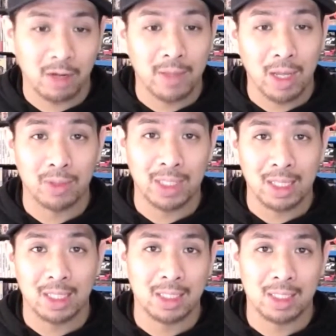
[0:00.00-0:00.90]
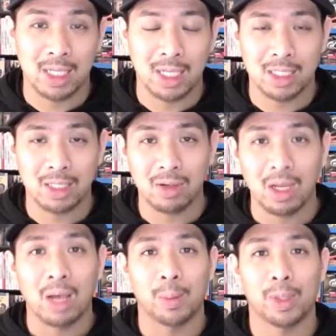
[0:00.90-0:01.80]
that was at this estate sale,
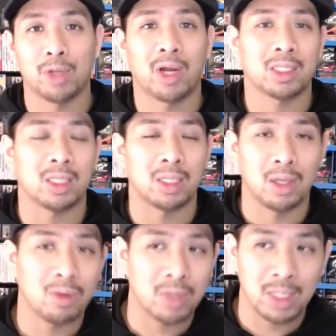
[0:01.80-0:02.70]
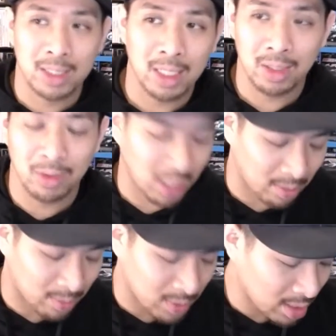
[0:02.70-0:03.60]
but there are actually no Nintendo
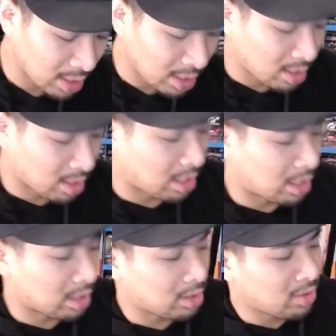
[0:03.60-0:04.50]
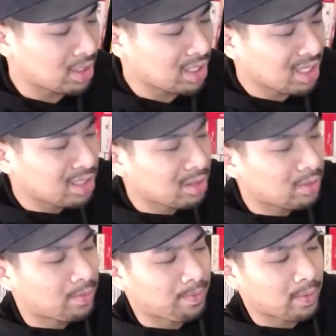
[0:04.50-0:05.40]
games. So we just got
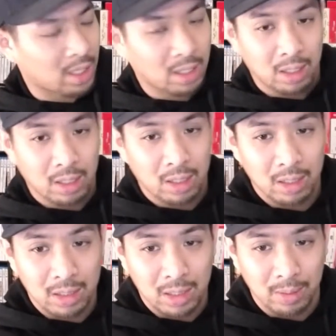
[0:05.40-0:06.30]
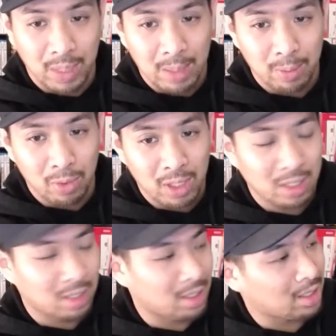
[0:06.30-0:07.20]
some Game Boy
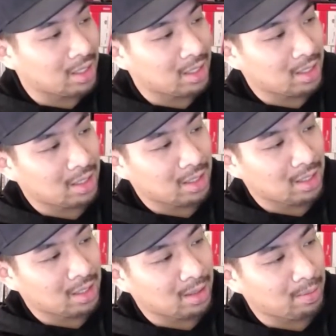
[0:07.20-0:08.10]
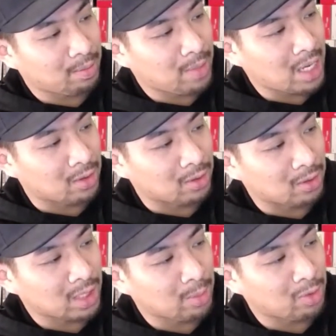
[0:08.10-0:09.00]
manuals,
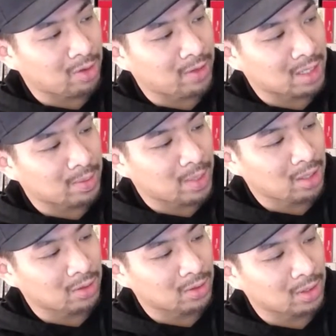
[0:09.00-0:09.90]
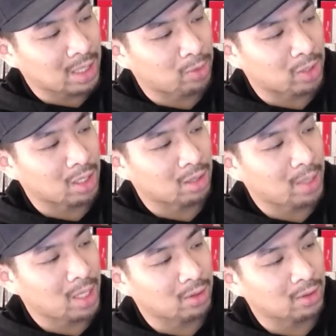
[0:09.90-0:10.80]
Game Boy Advance manuals, Game Boy Color
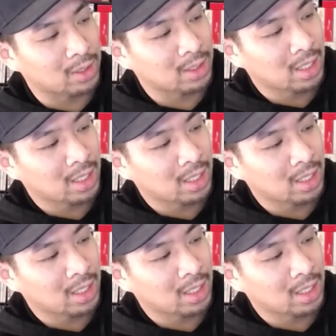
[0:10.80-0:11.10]
manuals.